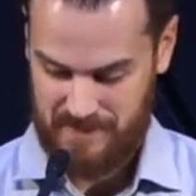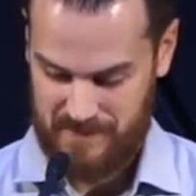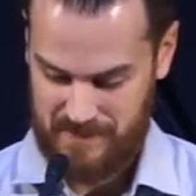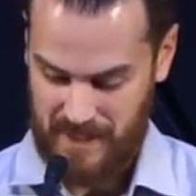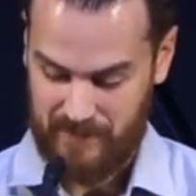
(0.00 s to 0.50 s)

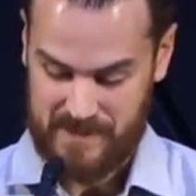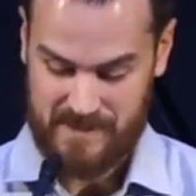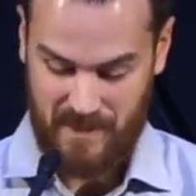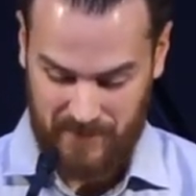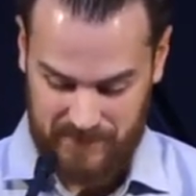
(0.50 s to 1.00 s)
to have a
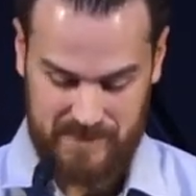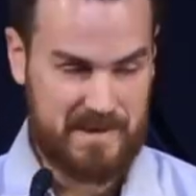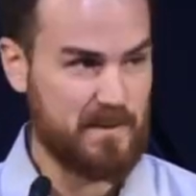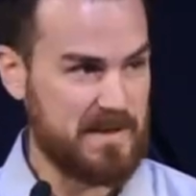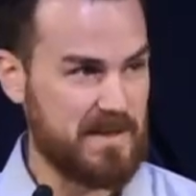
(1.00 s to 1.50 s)
soft
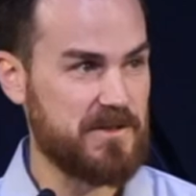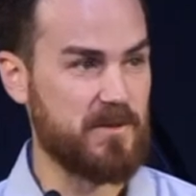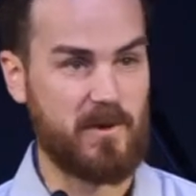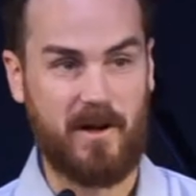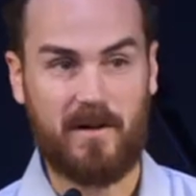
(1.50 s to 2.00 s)
disposition
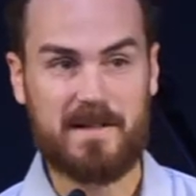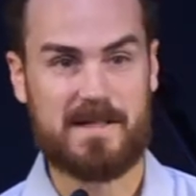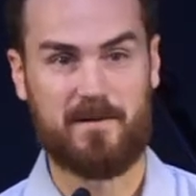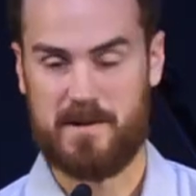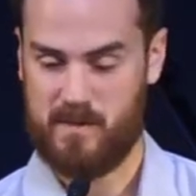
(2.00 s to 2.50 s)
regardless
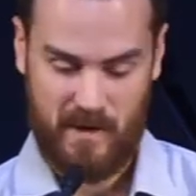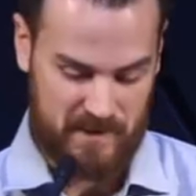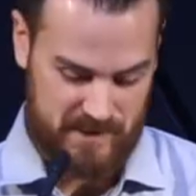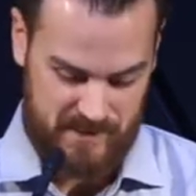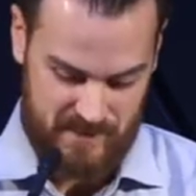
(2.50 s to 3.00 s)
of
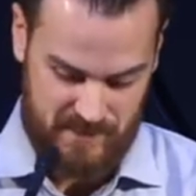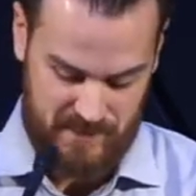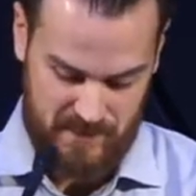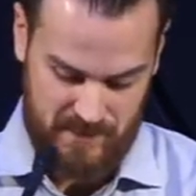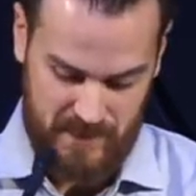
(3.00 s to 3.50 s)
response.
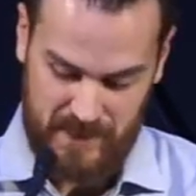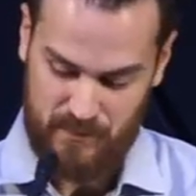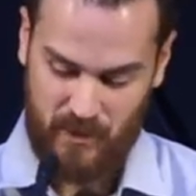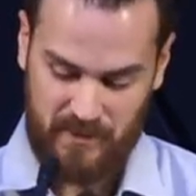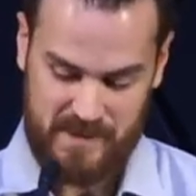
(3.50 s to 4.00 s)
Again,
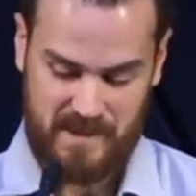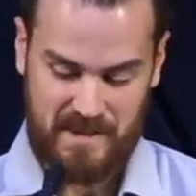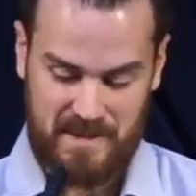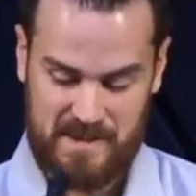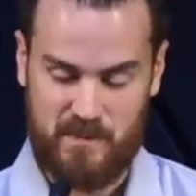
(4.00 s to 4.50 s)
Paul is,
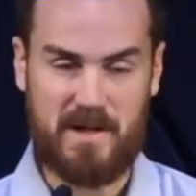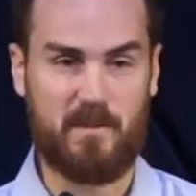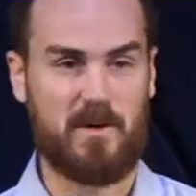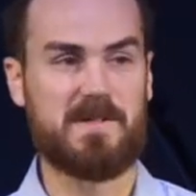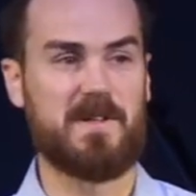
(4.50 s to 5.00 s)
is being
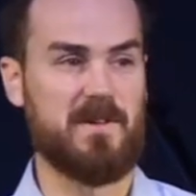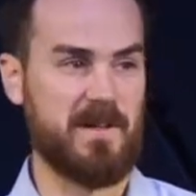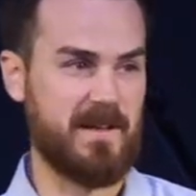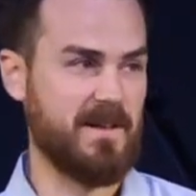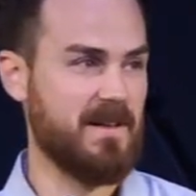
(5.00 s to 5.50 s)
persecuted
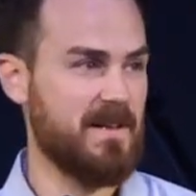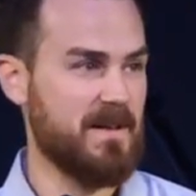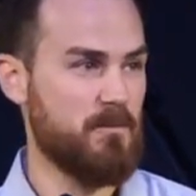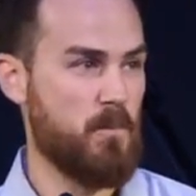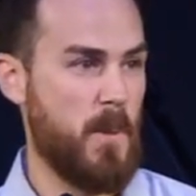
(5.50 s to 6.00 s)
here,
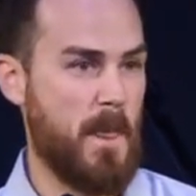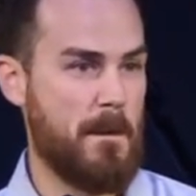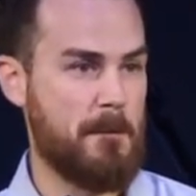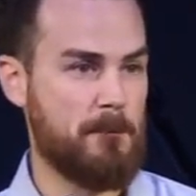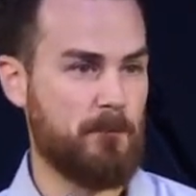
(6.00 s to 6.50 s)

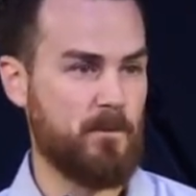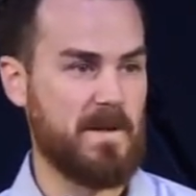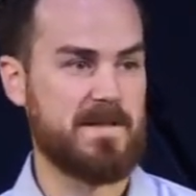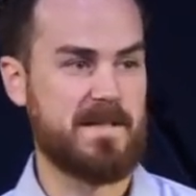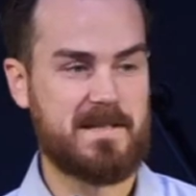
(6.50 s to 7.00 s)

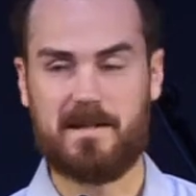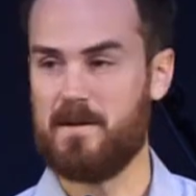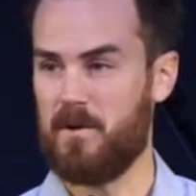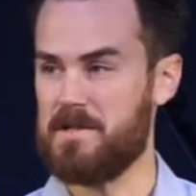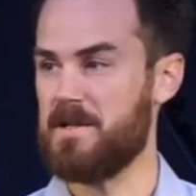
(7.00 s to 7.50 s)
consistently
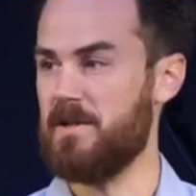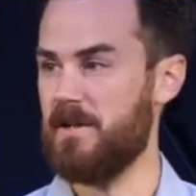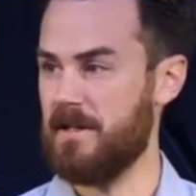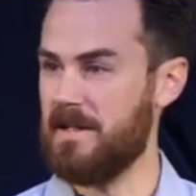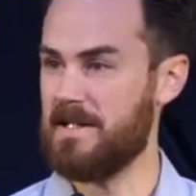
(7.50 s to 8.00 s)

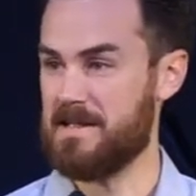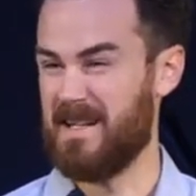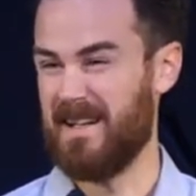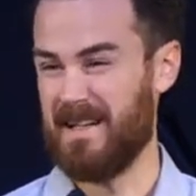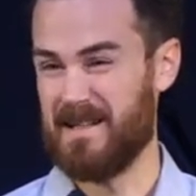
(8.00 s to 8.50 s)
persecuted, and he can
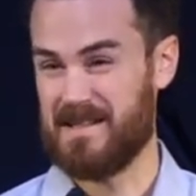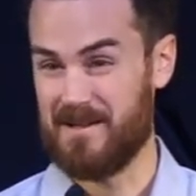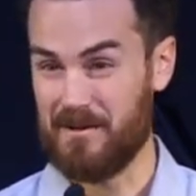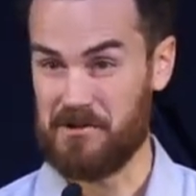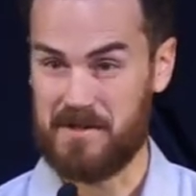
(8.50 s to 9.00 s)
say, and he's
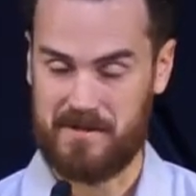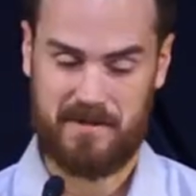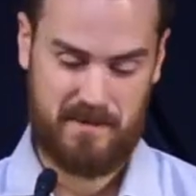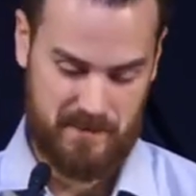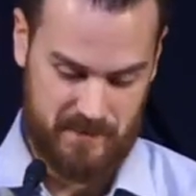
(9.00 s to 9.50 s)
still
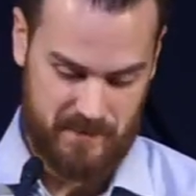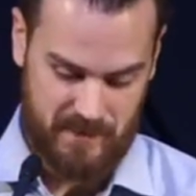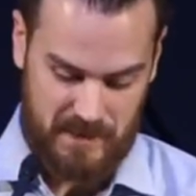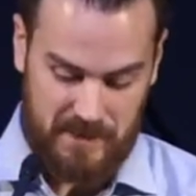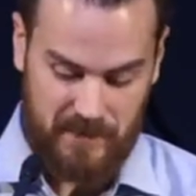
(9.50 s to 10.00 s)
gentle,
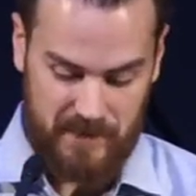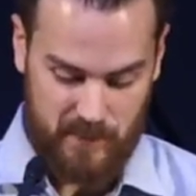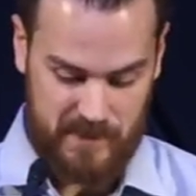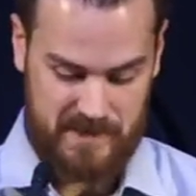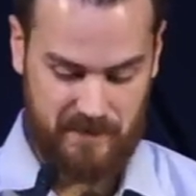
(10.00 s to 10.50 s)
even in the
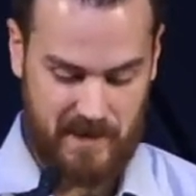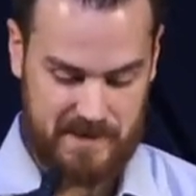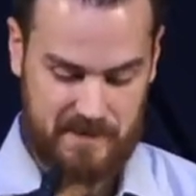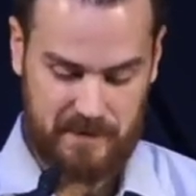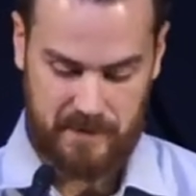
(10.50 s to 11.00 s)
midst of
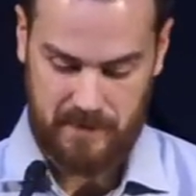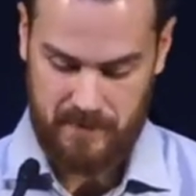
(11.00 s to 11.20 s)
hostility.